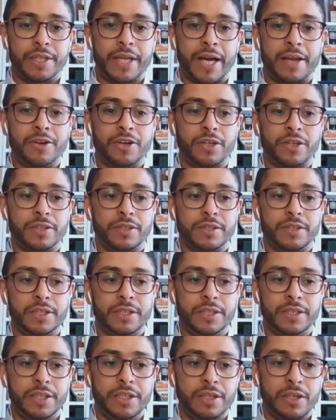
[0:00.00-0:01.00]
They are not
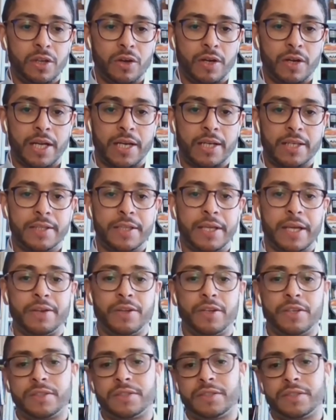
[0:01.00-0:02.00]
in local. They are
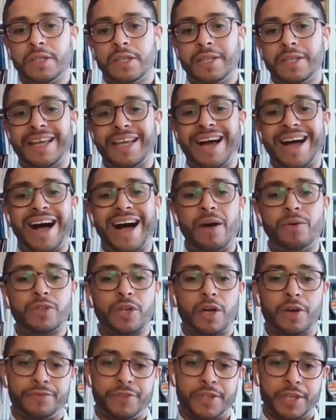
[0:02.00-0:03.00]
not. They are out
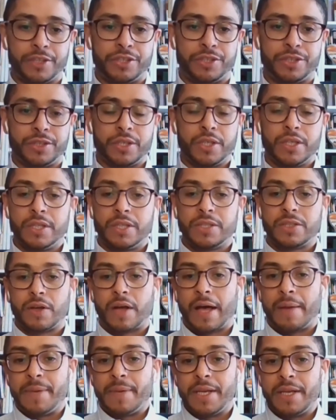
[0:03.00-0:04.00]
of touch. So
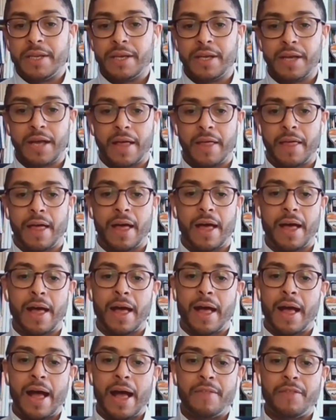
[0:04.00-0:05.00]
I mean,
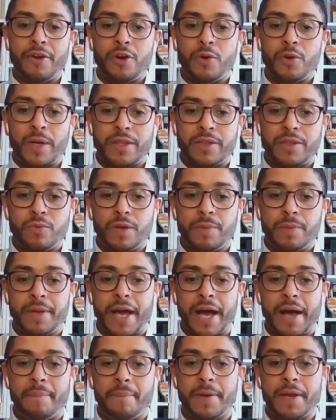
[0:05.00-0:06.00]
I don't know what will be
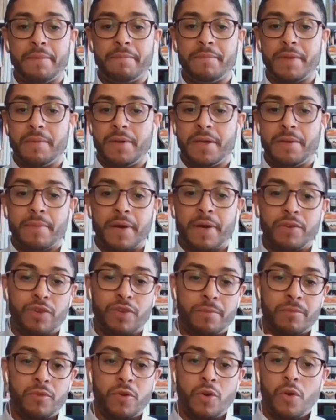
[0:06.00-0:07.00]
happen. Maybe
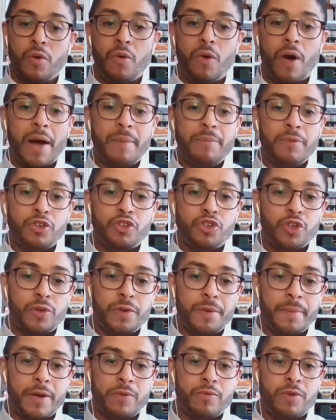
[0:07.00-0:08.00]
I'm not sure
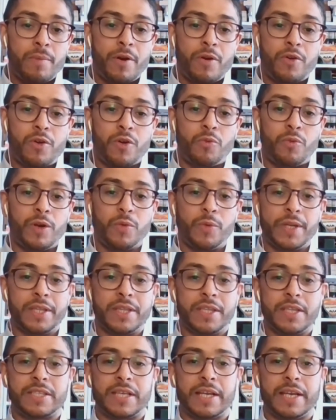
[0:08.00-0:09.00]
Emmanuel Macron will win
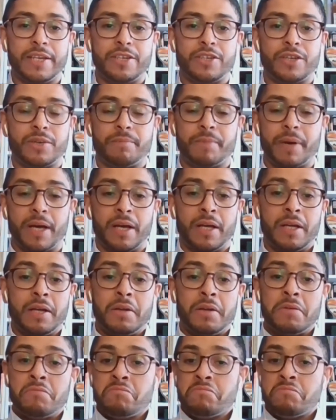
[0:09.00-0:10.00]
this election, but
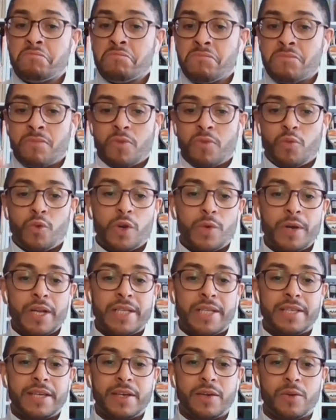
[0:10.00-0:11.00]
we will
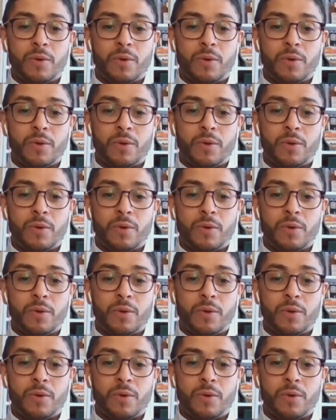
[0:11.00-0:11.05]
see.